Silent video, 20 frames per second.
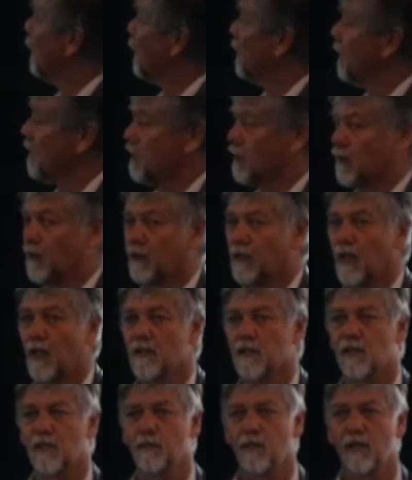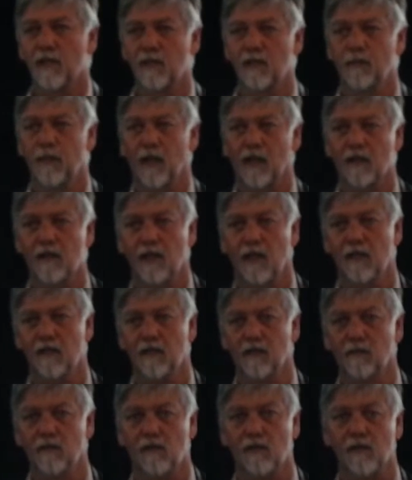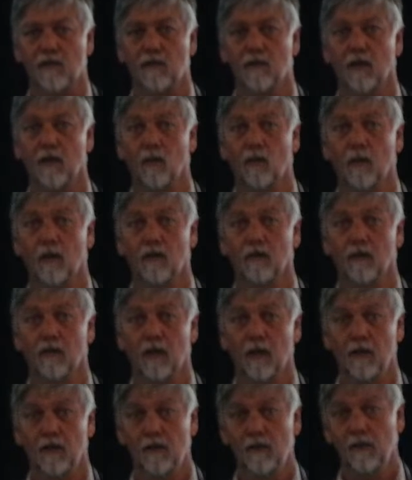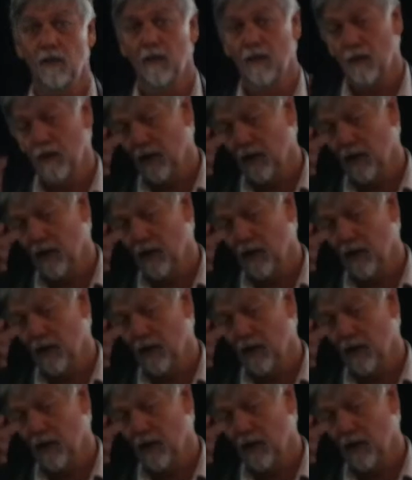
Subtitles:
then you've got Acacia species Mount Jackson, which is quite well known.